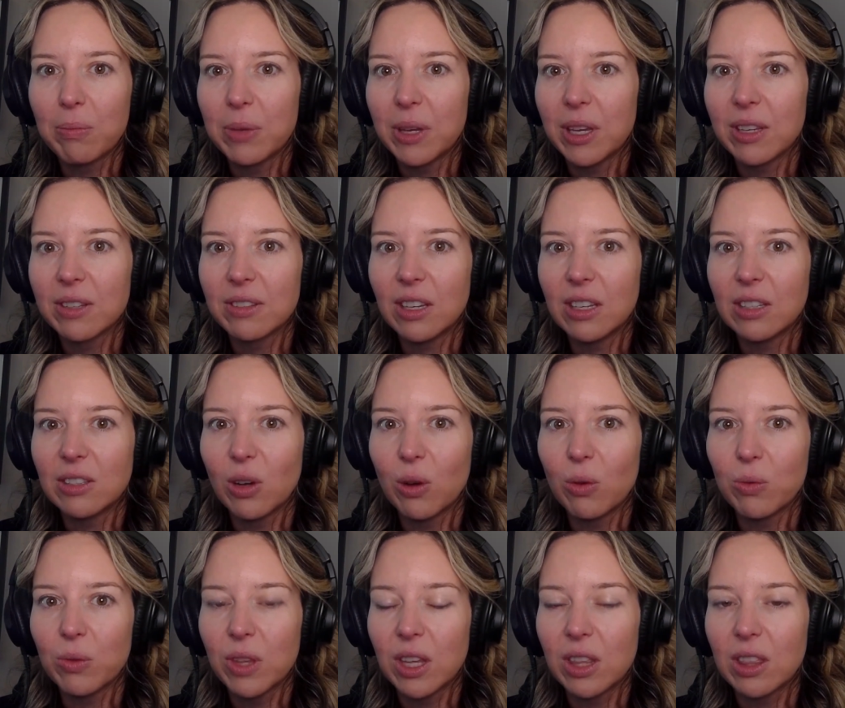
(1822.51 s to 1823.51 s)
because they
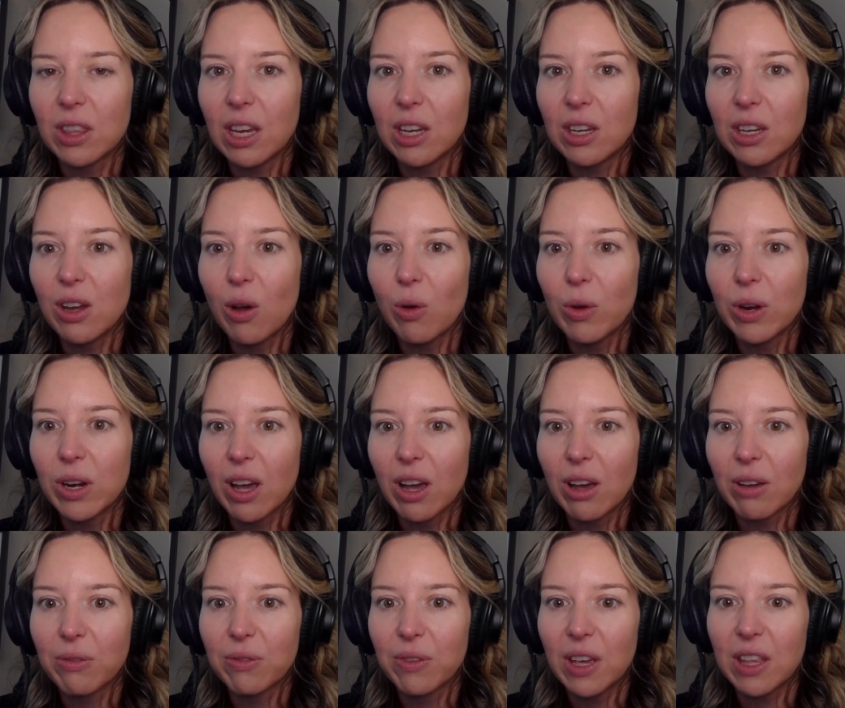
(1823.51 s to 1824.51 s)
don't think they know enough,